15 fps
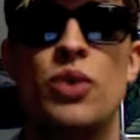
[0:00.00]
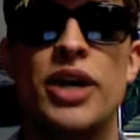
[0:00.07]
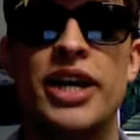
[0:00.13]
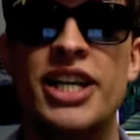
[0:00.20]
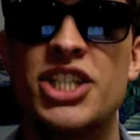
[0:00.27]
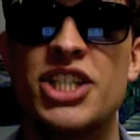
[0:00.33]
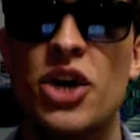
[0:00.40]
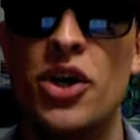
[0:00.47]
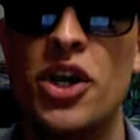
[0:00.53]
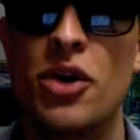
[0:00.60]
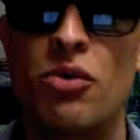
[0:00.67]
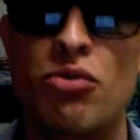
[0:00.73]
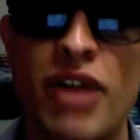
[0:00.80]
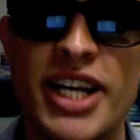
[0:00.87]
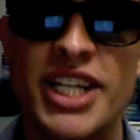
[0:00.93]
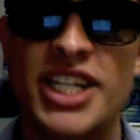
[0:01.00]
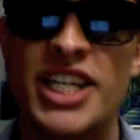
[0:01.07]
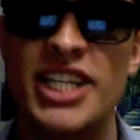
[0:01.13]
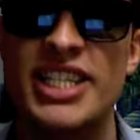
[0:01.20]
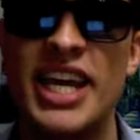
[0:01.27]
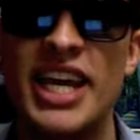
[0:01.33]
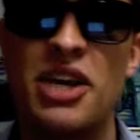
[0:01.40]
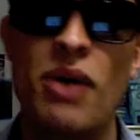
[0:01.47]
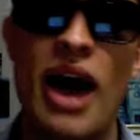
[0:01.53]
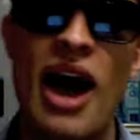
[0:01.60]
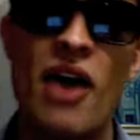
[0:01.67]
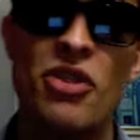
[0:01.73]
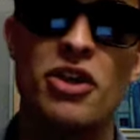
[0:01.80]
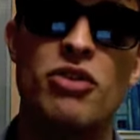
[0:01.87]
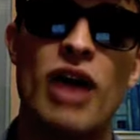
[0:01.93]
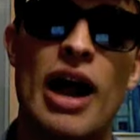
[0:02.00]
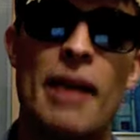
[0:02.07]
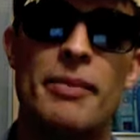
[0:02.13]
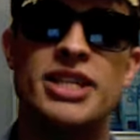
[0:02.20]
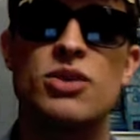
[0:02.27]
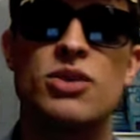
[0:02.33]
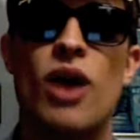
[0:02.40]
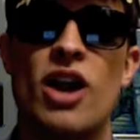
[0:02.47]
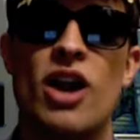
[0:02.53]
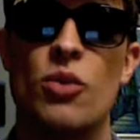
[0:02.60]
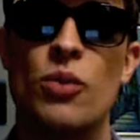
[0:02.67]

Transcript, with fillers: We can show you riches, take you out the grimy squalor.